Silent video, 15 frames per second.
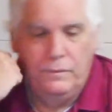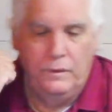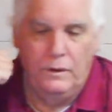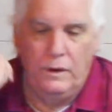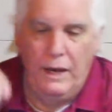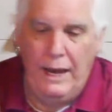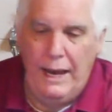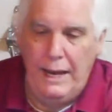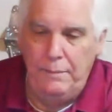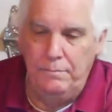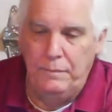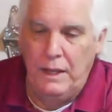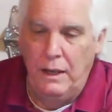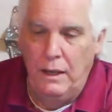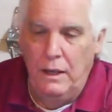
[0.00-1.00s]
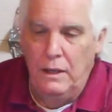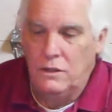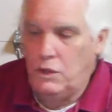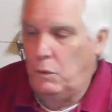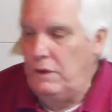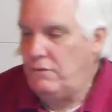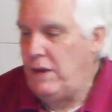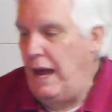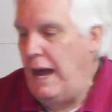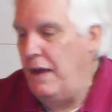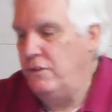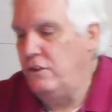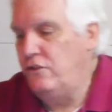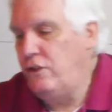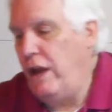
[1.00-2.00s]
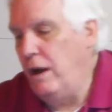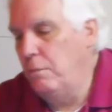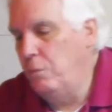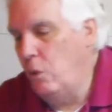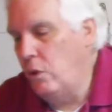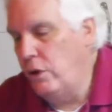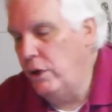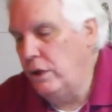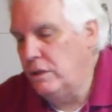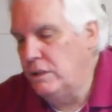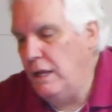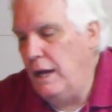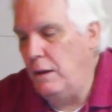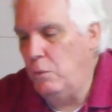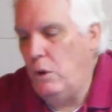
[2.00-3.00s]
Okay, so we've got the soundboard hooked up.